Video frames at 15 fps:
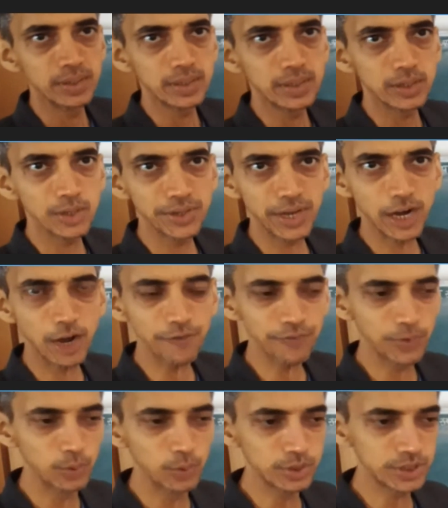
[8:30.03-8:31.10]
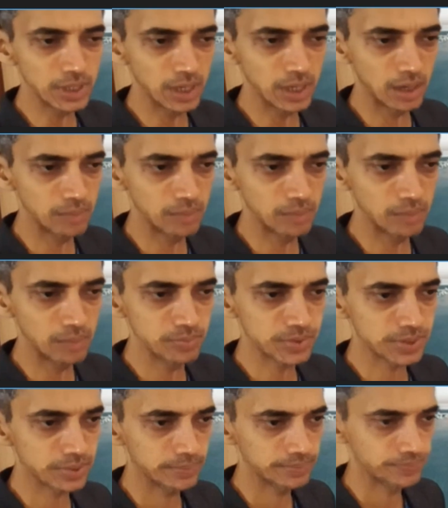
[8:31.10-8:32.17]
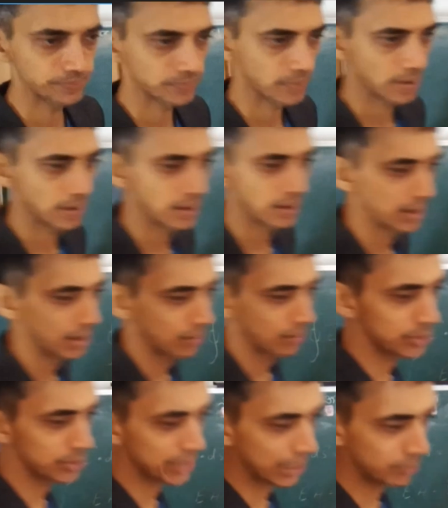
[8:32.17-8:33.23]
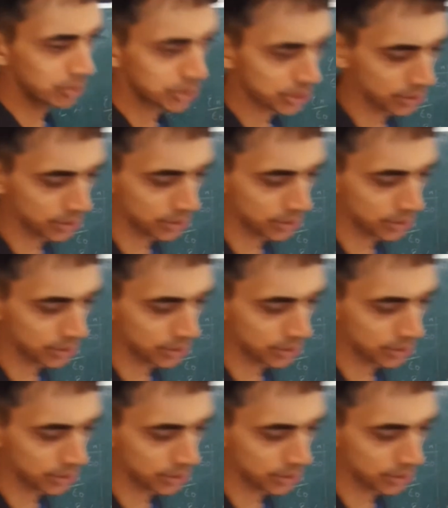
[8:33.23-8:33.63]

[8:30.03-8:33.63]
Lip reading: Now there are a few terms which I wish